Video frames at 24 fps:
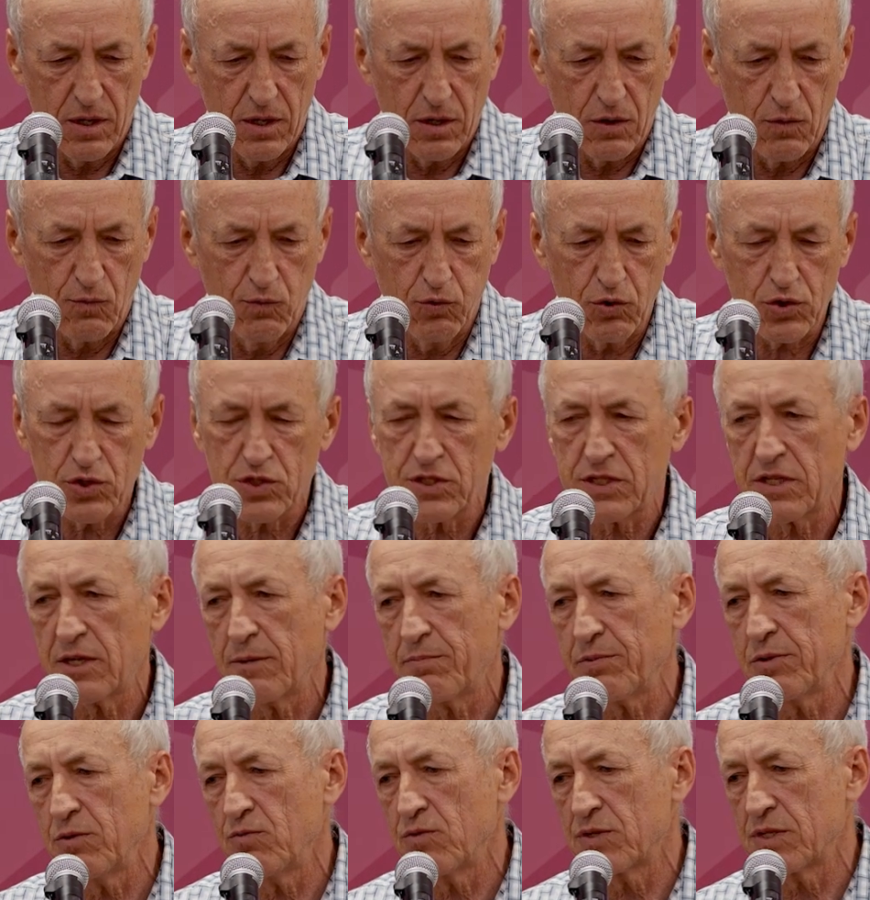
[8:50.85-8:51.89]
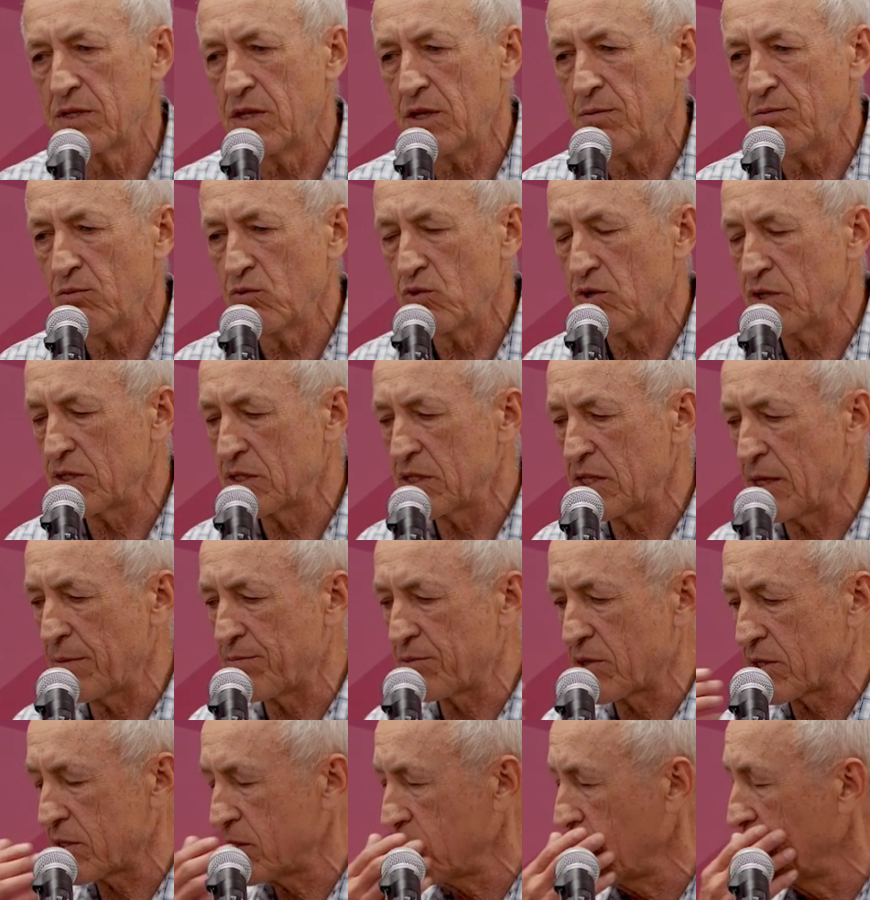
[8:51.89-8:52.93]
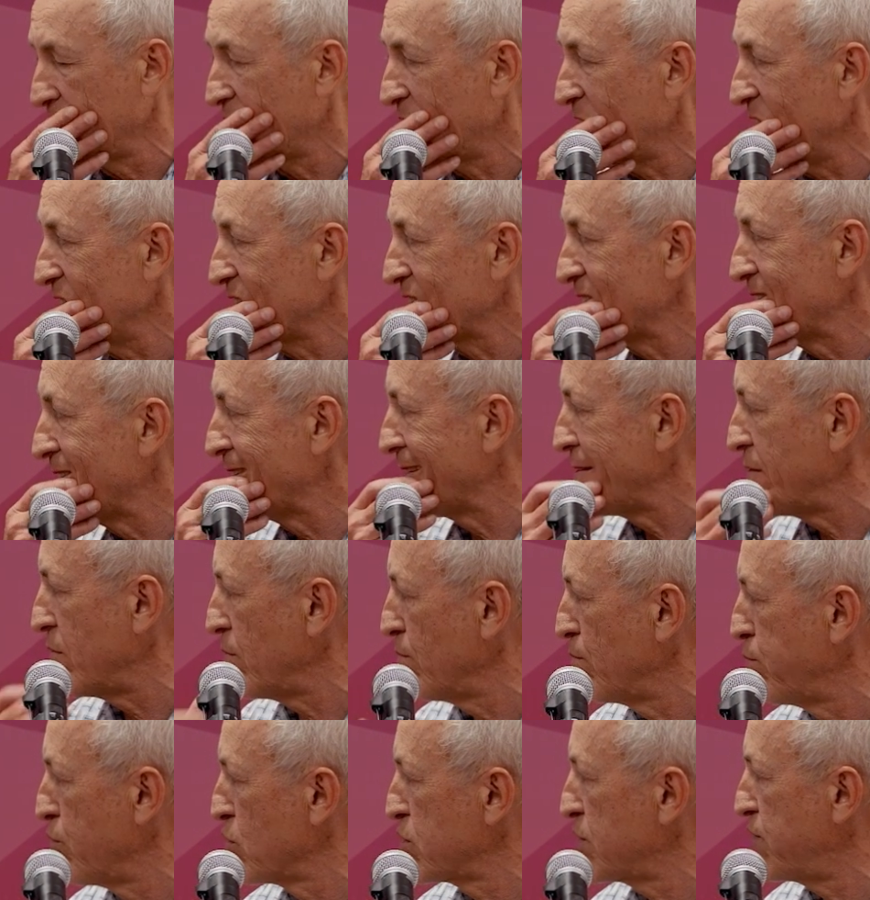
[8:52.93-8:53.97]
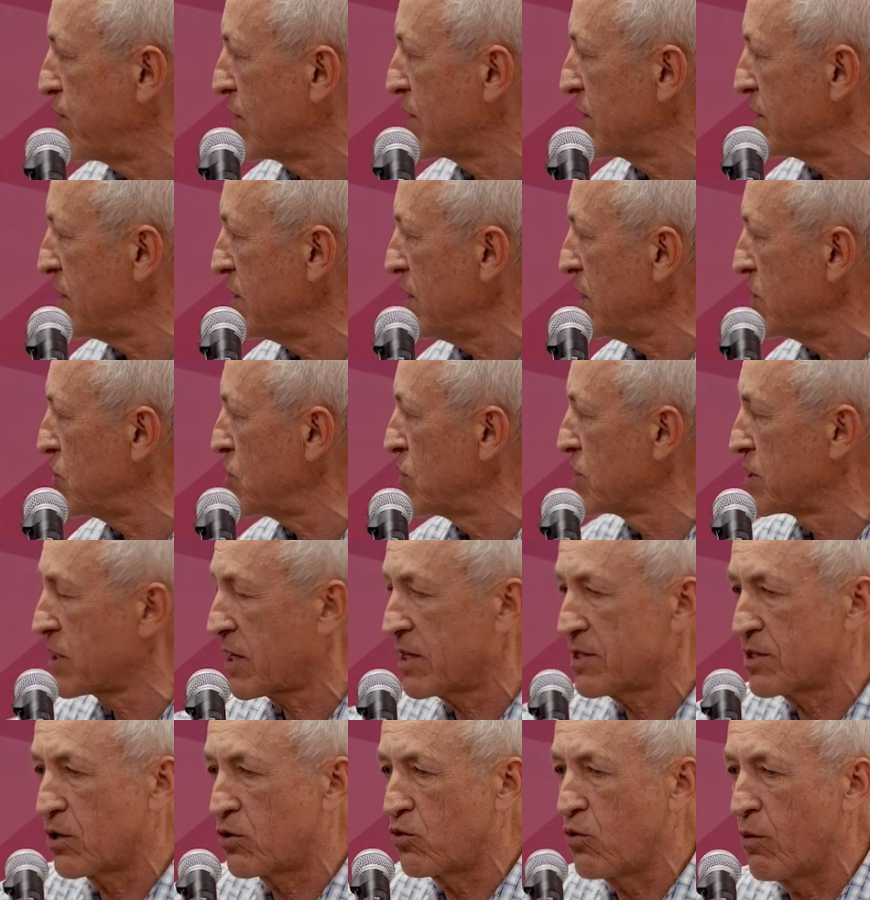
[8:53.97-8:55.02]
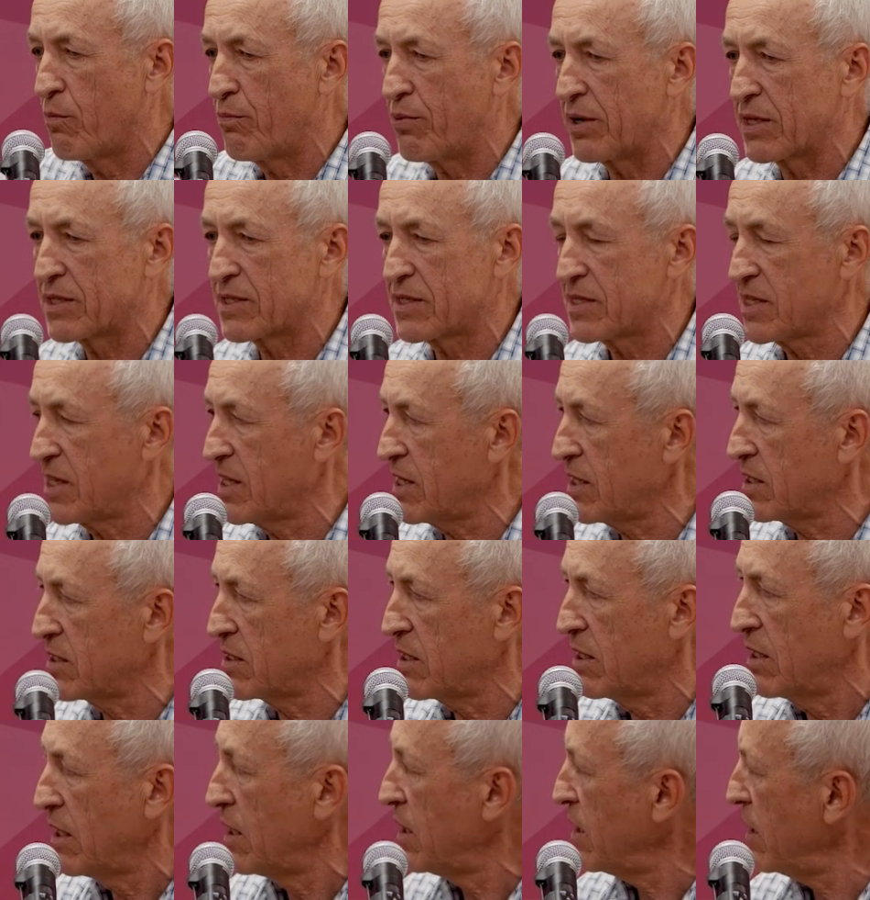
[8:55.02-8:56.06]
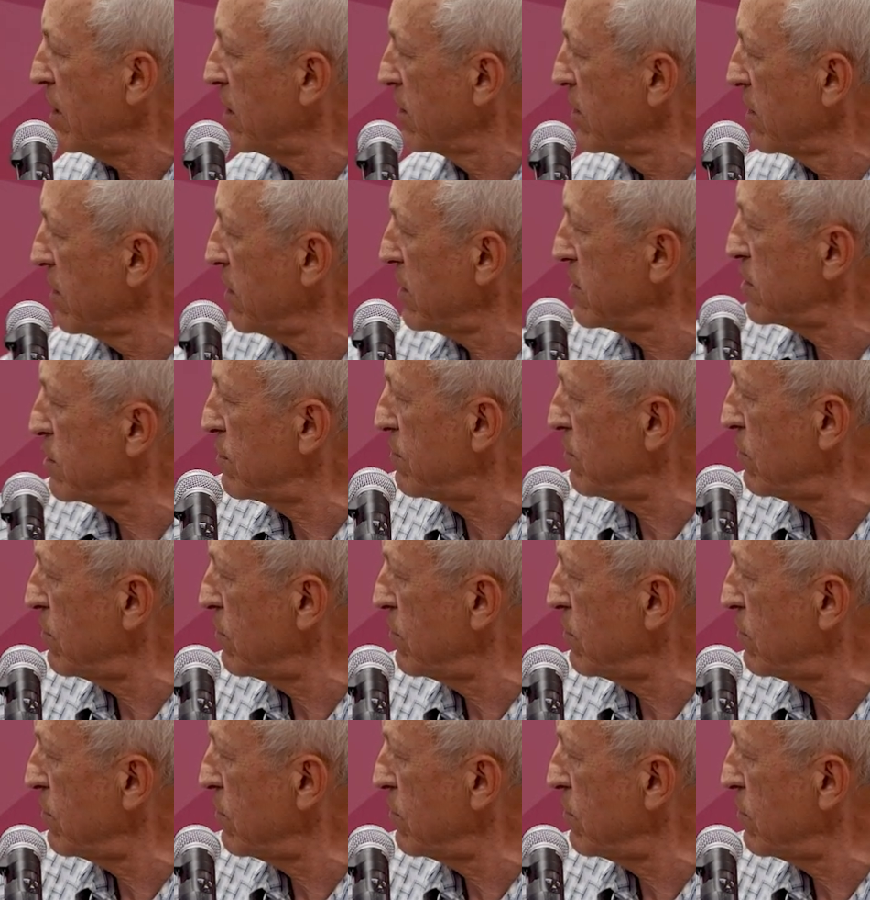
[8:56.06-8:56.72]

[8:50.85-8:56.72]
What's happened with the immune receptors? And here's the both vaccinations, rather complex slide. And let's